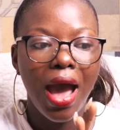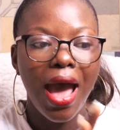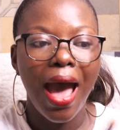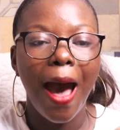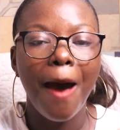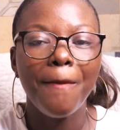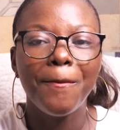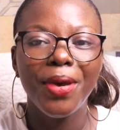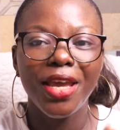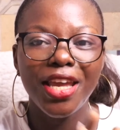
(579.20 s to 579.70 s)

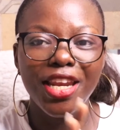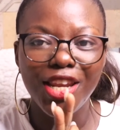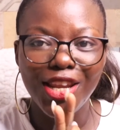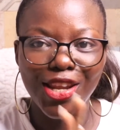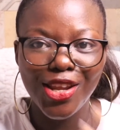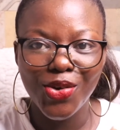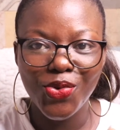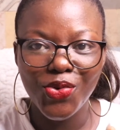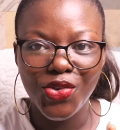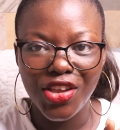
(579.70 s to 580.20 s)
happy
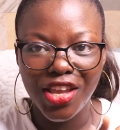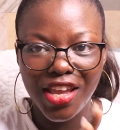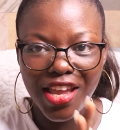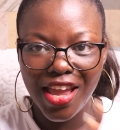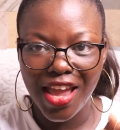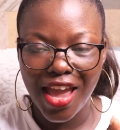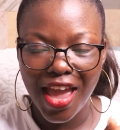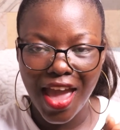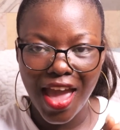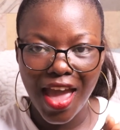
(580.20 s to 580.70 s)
new
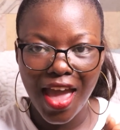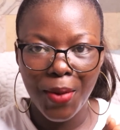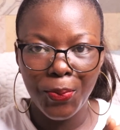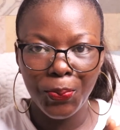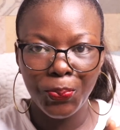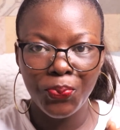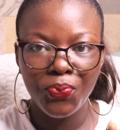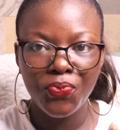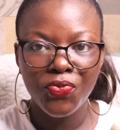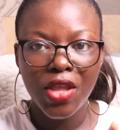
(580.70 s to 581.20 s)
year
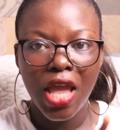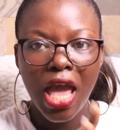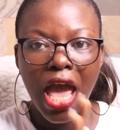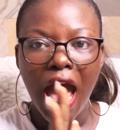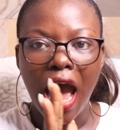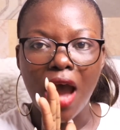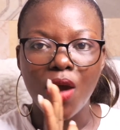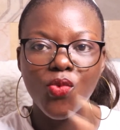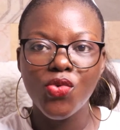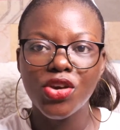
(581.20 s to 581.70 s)

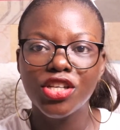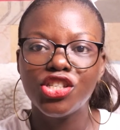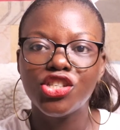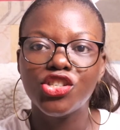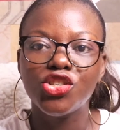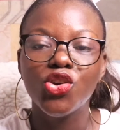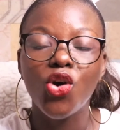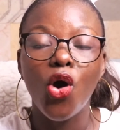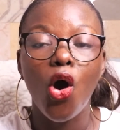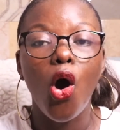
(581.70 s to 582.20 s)
I
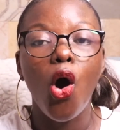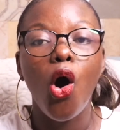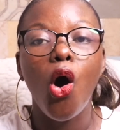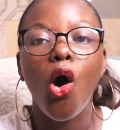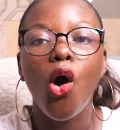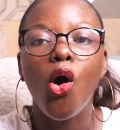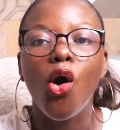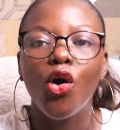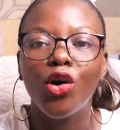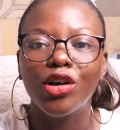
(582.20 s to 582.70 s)
wish you
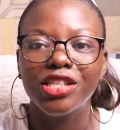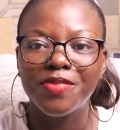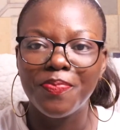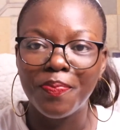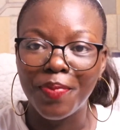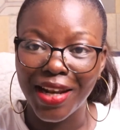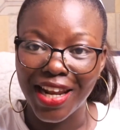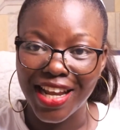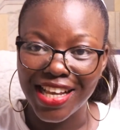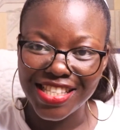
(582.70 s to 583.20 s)
all God's
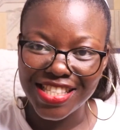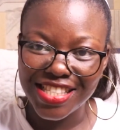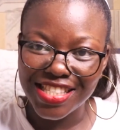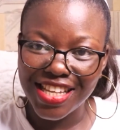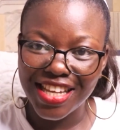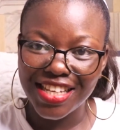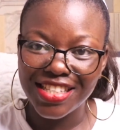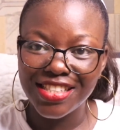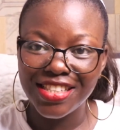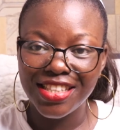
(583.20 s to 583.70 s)

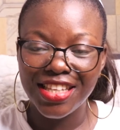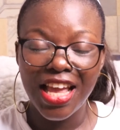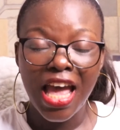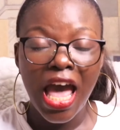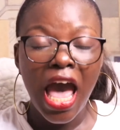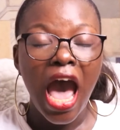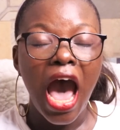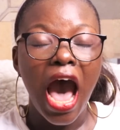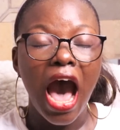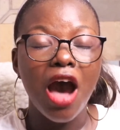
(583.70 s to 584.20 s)
blessing
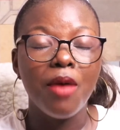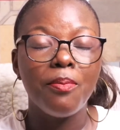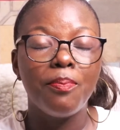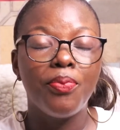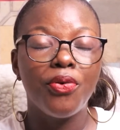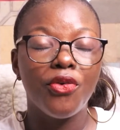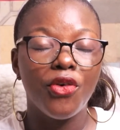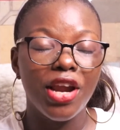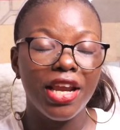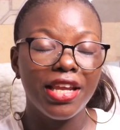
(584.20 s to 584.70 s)
I
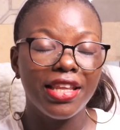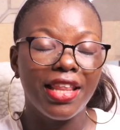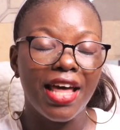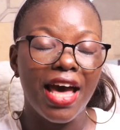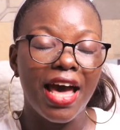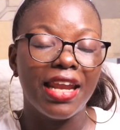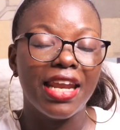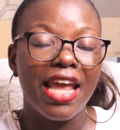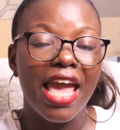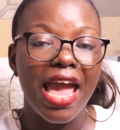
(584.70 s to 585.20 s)
pray
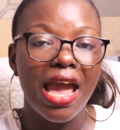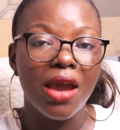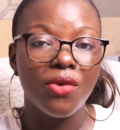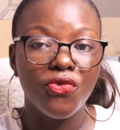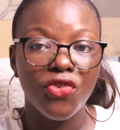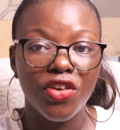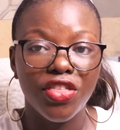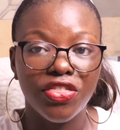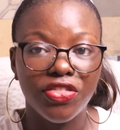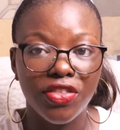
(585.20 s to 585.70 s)
that
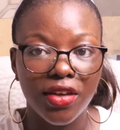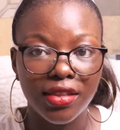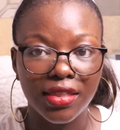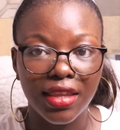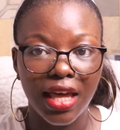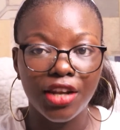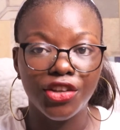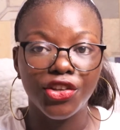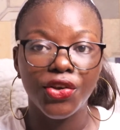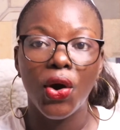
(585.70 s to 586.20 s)
everything
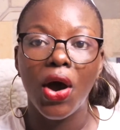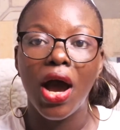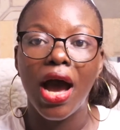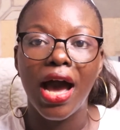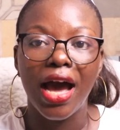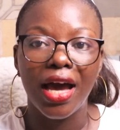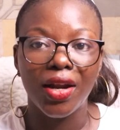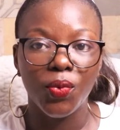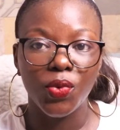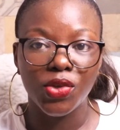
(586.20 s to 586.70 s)
that your
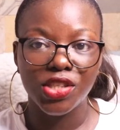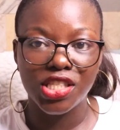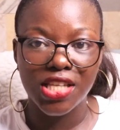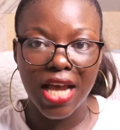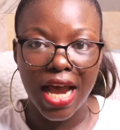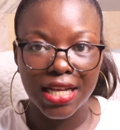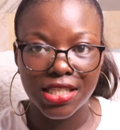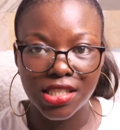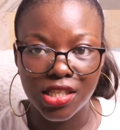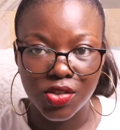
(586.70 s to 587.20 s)
hand will
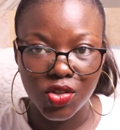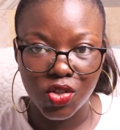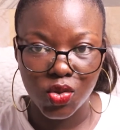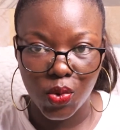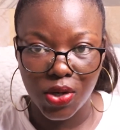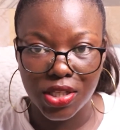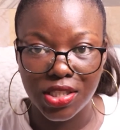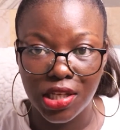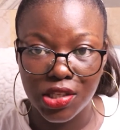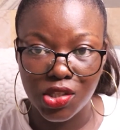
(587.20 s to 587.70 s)
touch in
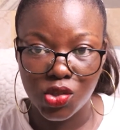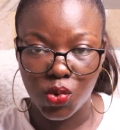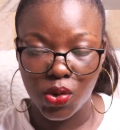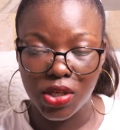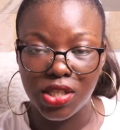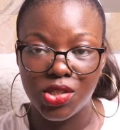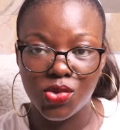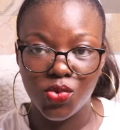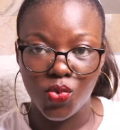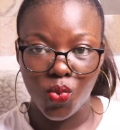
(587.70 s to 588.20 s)

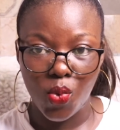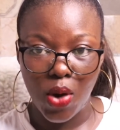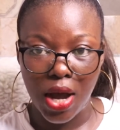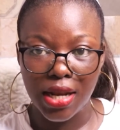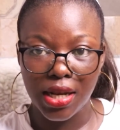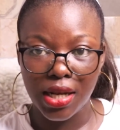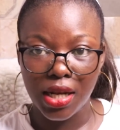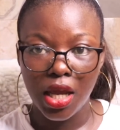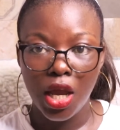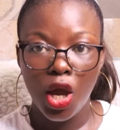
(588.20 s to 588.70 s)

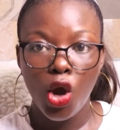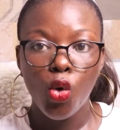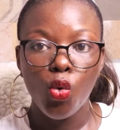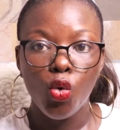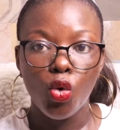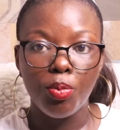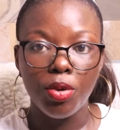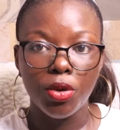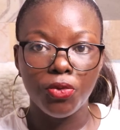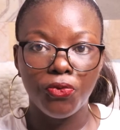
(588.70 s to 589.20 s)
2021
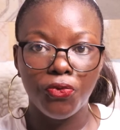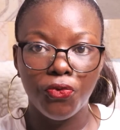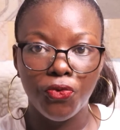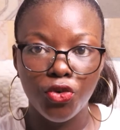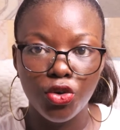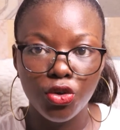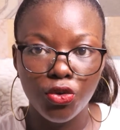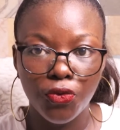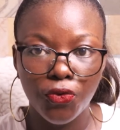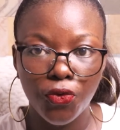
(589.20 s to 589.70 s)
will be
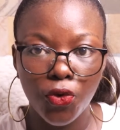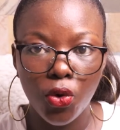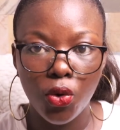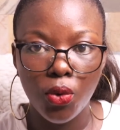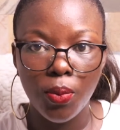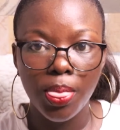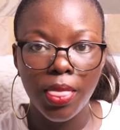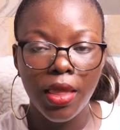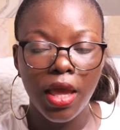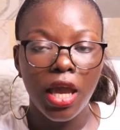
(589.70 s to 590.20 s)

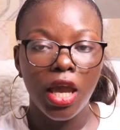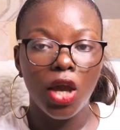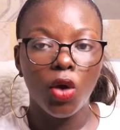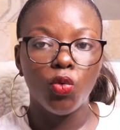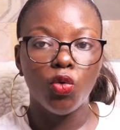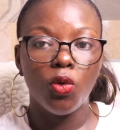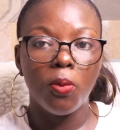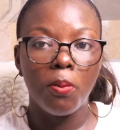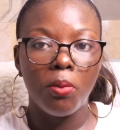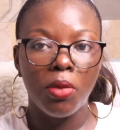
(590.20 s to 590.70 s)
fruitful it
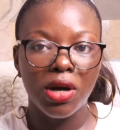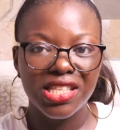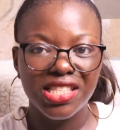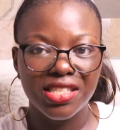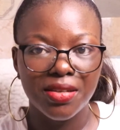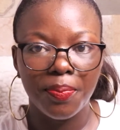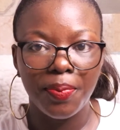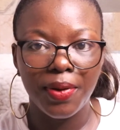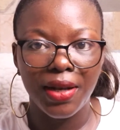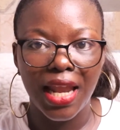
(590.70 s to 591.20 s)
will
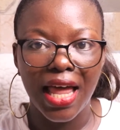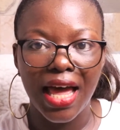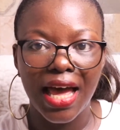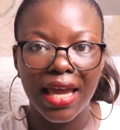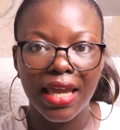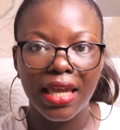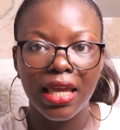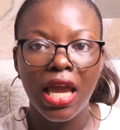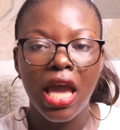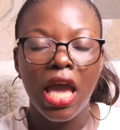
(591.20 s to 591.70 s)

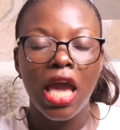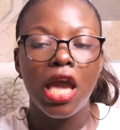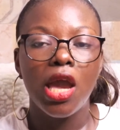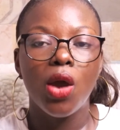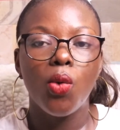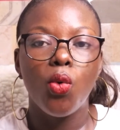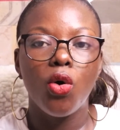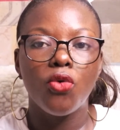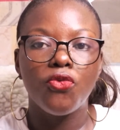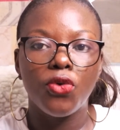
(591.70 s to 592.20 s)
multiply
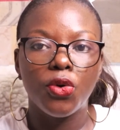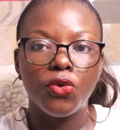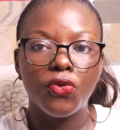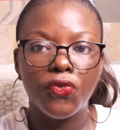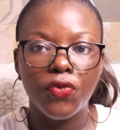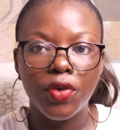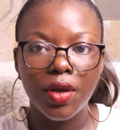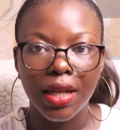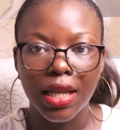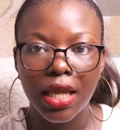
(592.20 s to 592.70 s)
it will
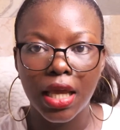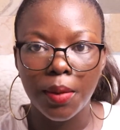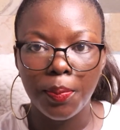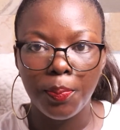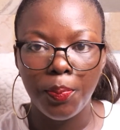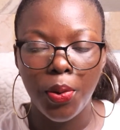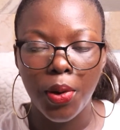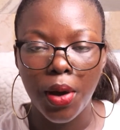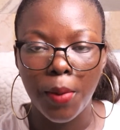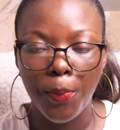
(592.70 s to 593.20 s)
fulfill a
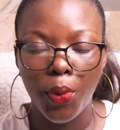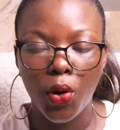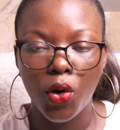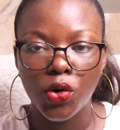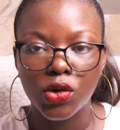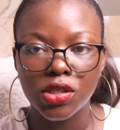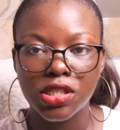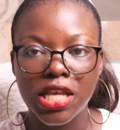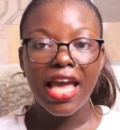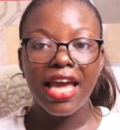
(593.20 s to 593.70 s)

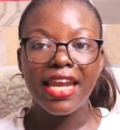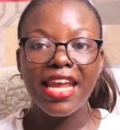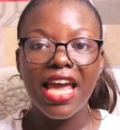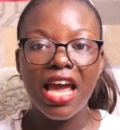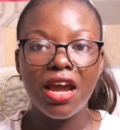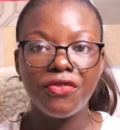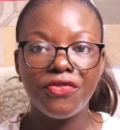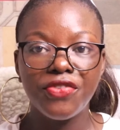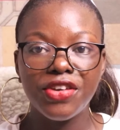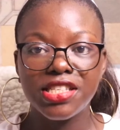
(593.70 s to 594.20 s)
purpose and
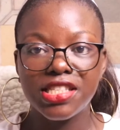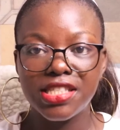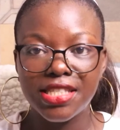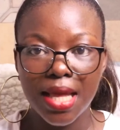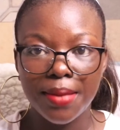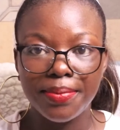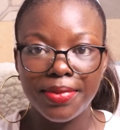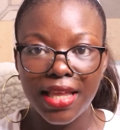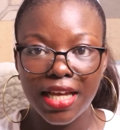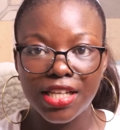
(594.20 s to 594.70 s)
every
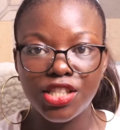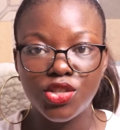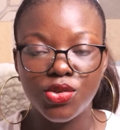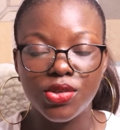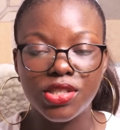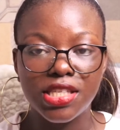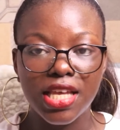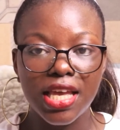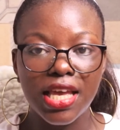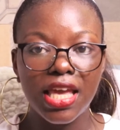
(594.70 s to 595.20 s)
step that
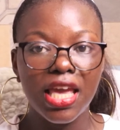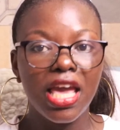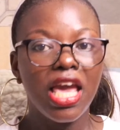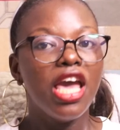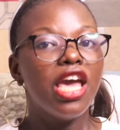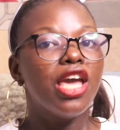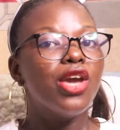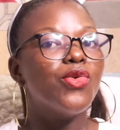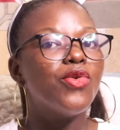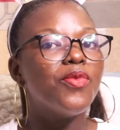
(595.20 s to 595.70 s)
you take
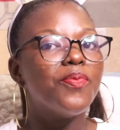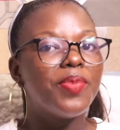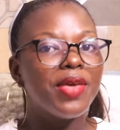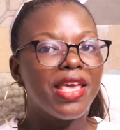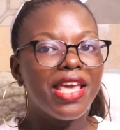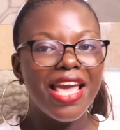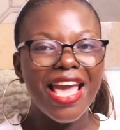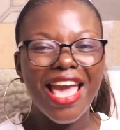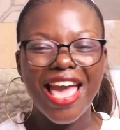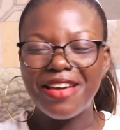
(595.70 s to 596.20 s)
it will
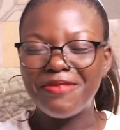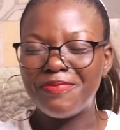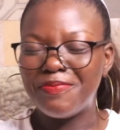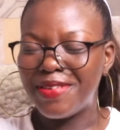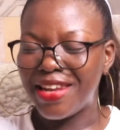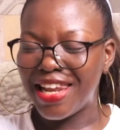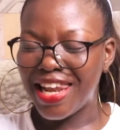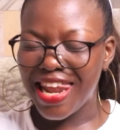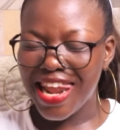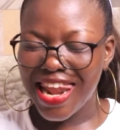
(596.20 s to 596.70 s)
be a
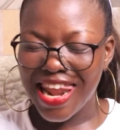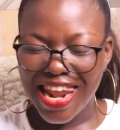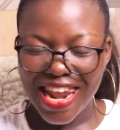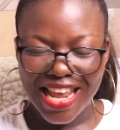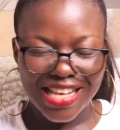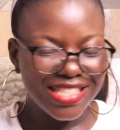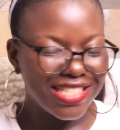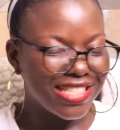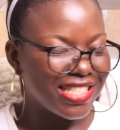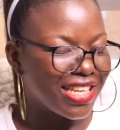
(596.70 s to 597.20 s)

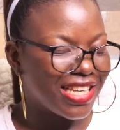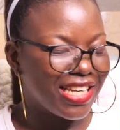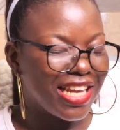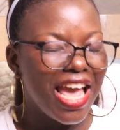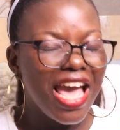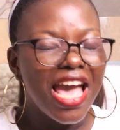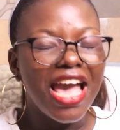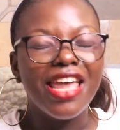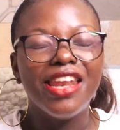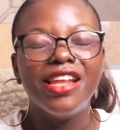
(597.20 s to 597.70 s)
blessing
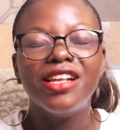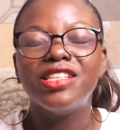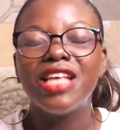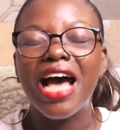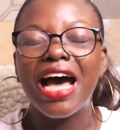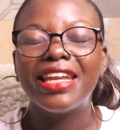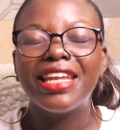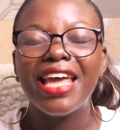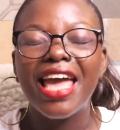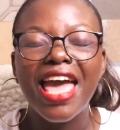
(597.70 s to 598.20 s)
and
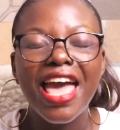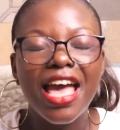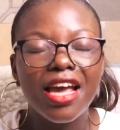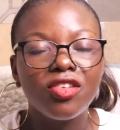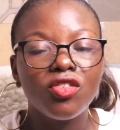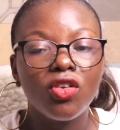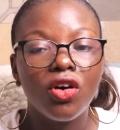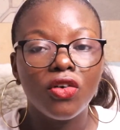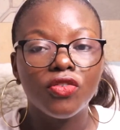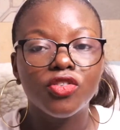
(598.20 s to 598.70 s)
at the
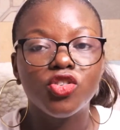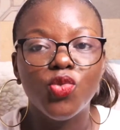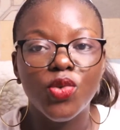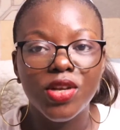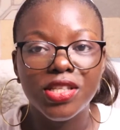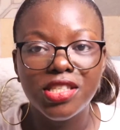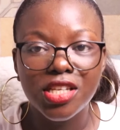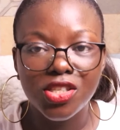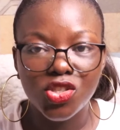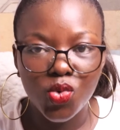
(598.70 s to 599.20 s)
end of
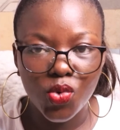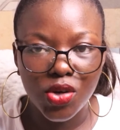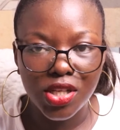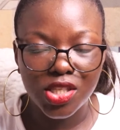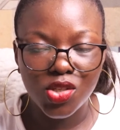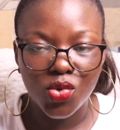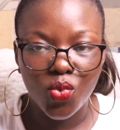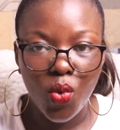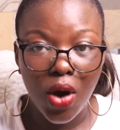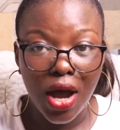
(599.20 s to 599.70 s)

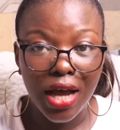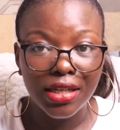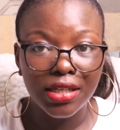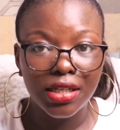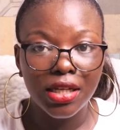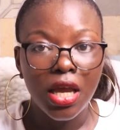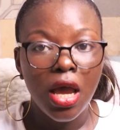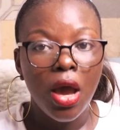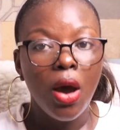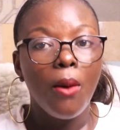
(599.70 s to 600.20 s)
2021
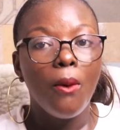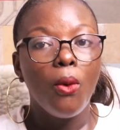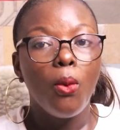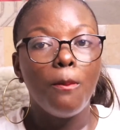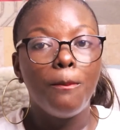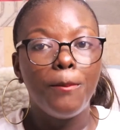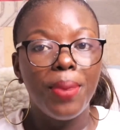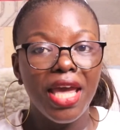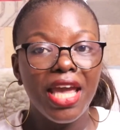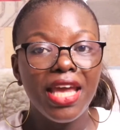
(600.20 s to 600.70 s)

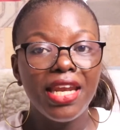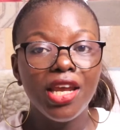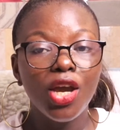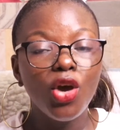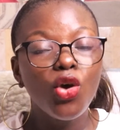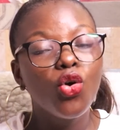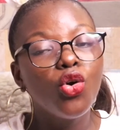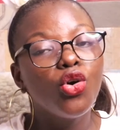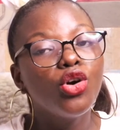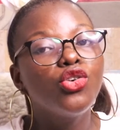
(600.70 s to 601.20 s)
being
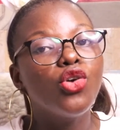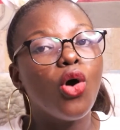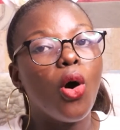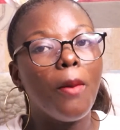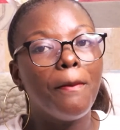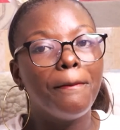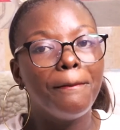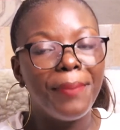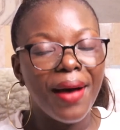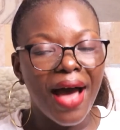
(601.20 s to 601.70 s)
it good
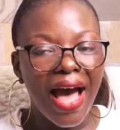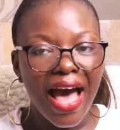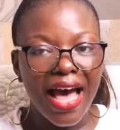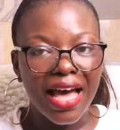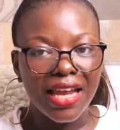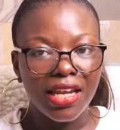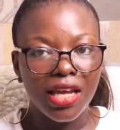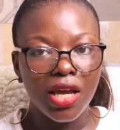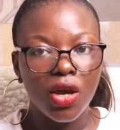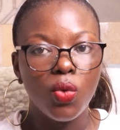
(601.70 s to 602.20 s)
or bad